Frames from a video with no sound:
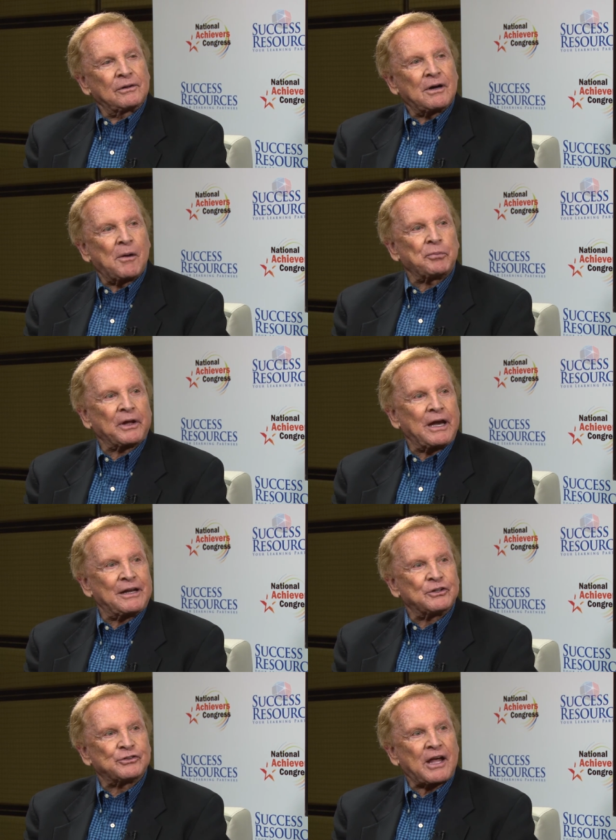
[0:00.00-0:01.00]

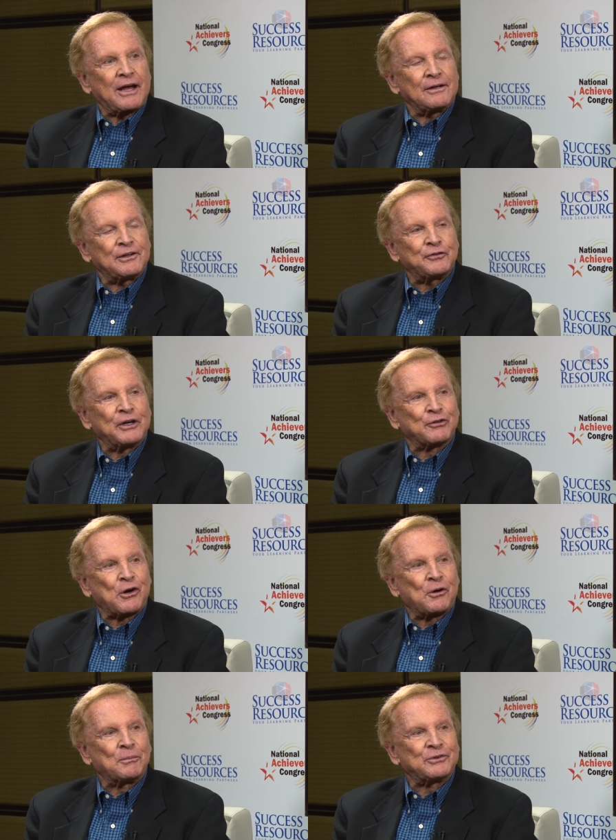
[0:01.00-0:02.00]
complicated scientific
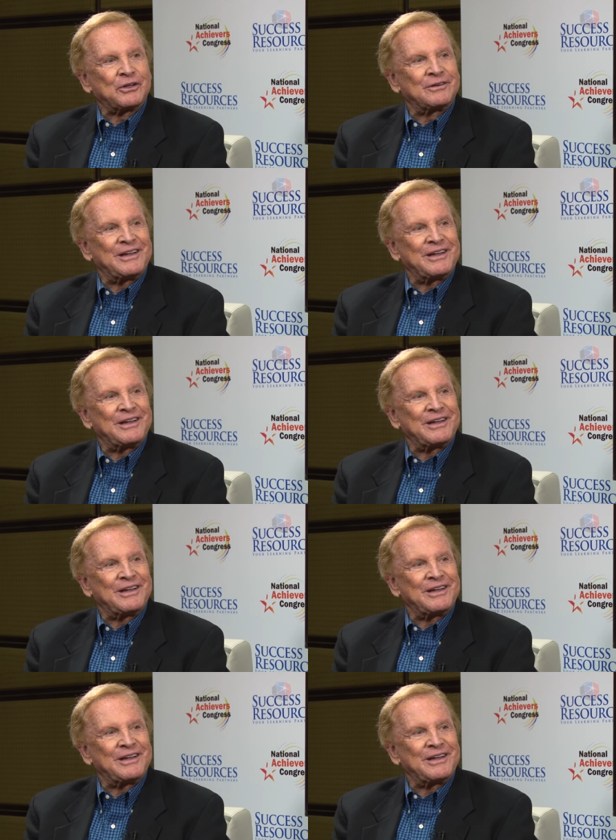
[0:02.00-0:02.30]
terms in